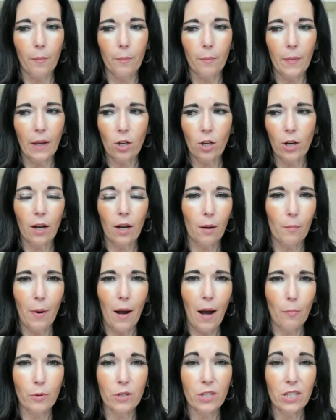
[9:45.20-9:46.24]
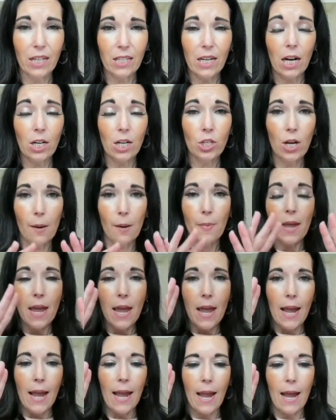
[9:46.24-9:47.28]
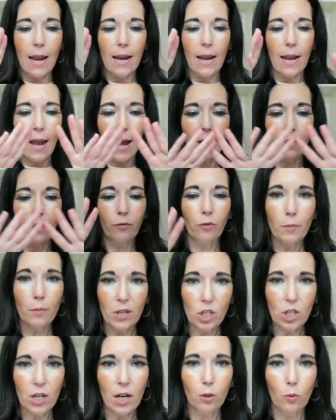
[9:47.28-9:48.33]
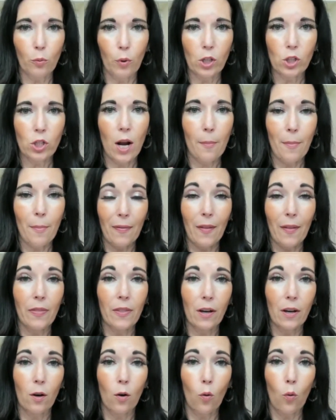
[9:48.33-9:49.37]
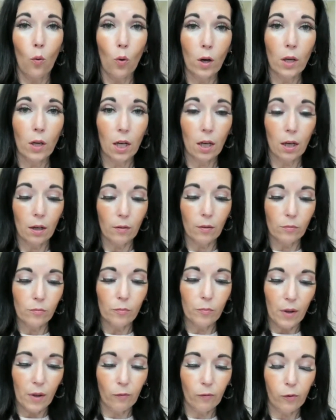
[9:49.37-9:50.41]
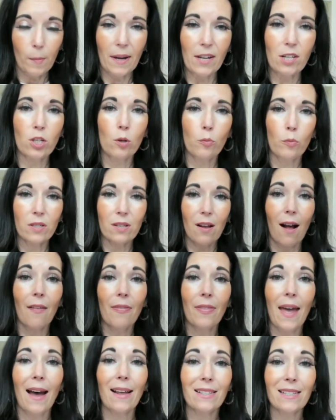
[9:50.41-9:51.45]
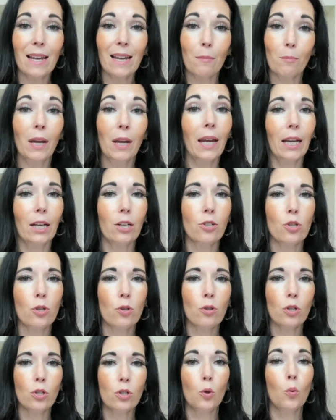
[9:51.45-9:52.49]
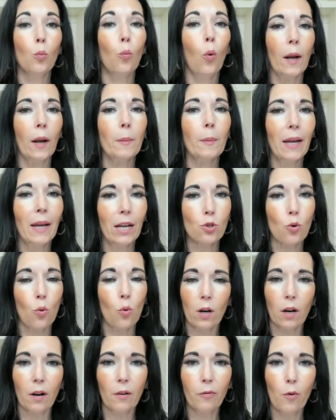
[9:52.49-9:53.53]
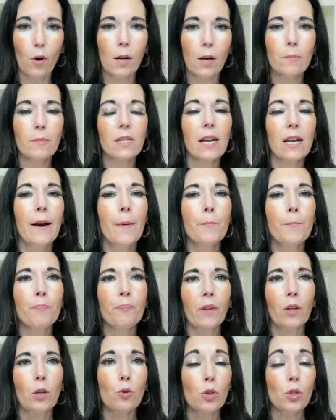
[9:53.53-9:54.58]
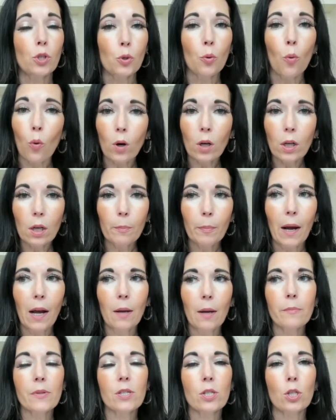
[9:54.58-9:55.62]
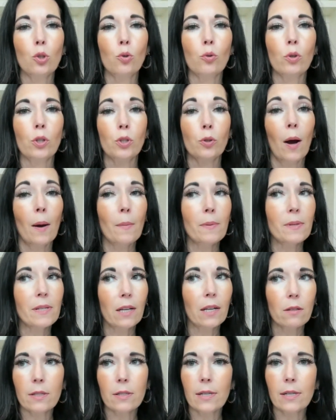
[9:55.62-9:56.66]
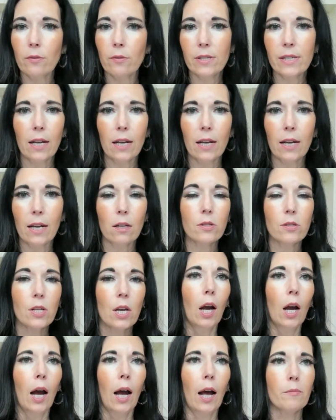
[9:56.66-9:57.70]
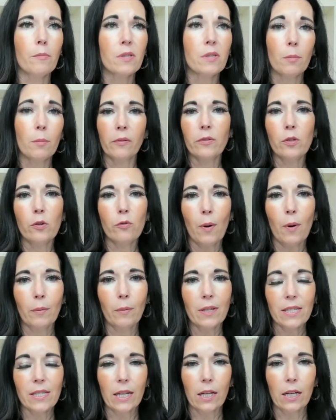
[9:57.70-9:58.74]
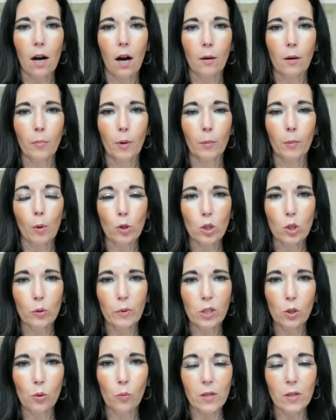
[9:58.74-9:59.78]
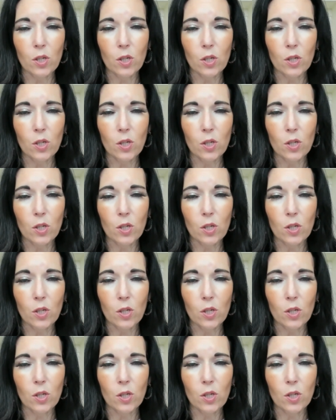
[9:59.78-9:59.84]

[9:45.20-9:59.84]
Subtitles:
make your income pop with TikTok shop. And it had information on the workshop. And then the order information was on that same page. So you can do one page order forms. You can do order bumps. You can do upsells, downsells. Some of you have probably seen our promotion we do